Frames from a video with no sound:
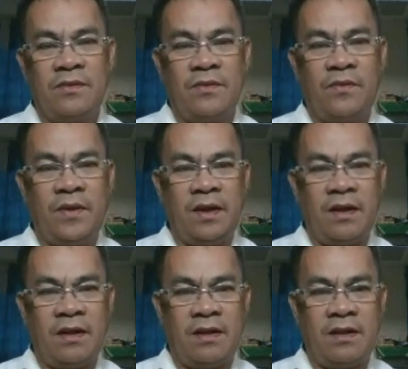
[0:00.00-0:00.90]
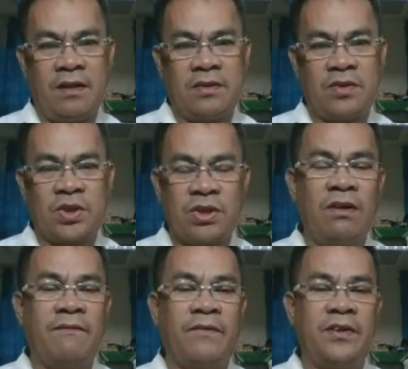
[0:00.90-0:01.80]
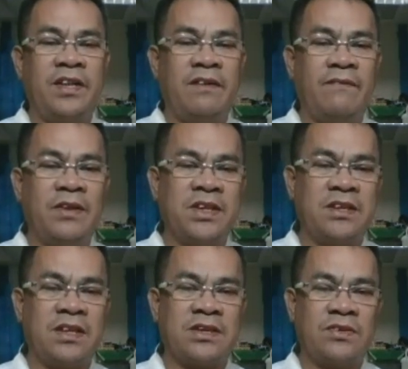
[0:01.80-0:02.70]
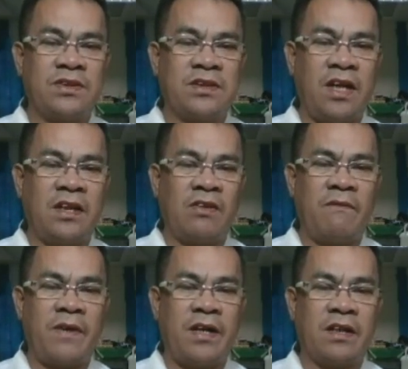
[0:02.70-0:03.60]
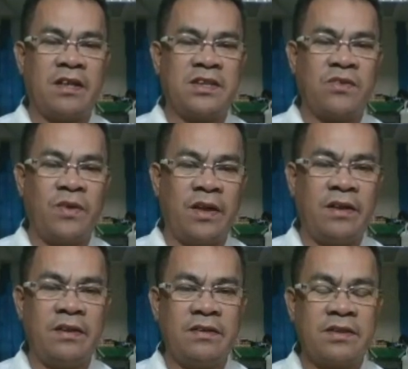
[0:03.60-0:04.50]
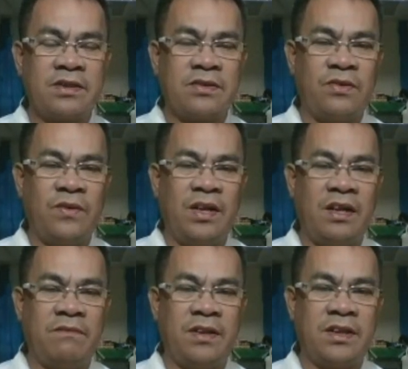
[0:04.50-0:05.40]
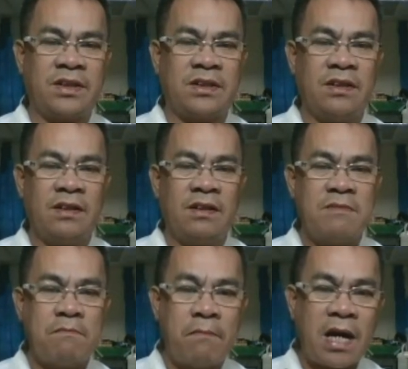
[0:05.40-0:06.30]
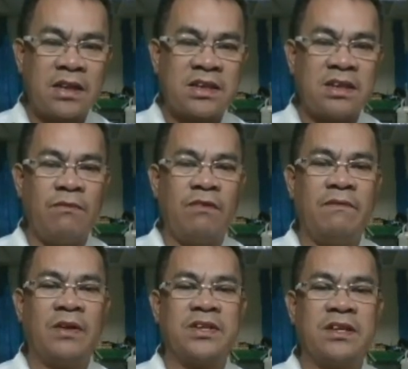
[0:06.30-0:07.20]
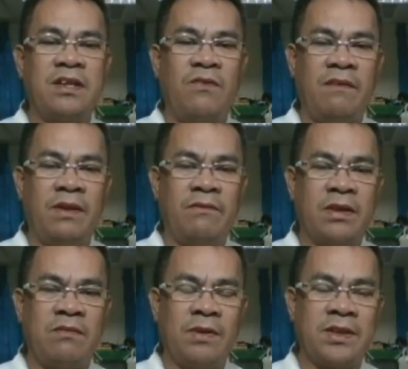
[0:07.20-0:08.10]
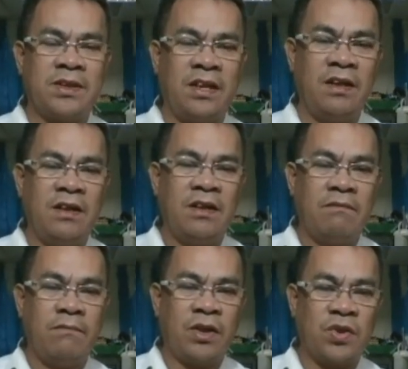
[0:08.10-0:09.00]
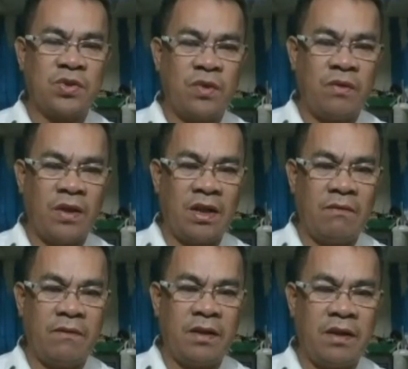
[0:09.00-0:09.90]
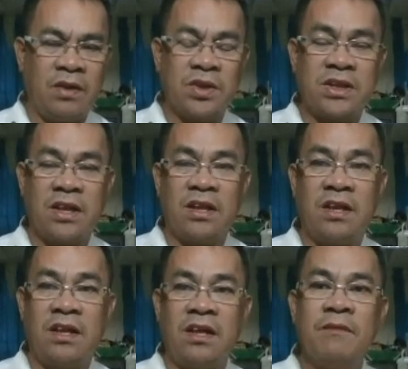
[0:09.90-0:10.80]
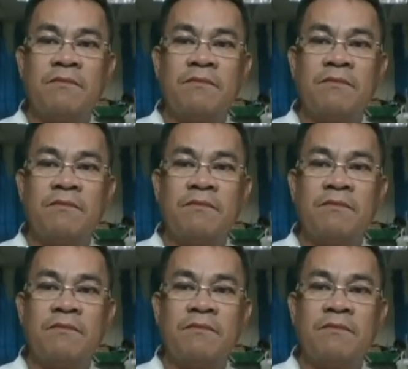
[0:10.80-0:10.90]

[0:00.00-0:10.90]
we are to solve for the velocity. So taking the product in square. So we have this maximum velocity. Why maximum velocity? Because we will be using the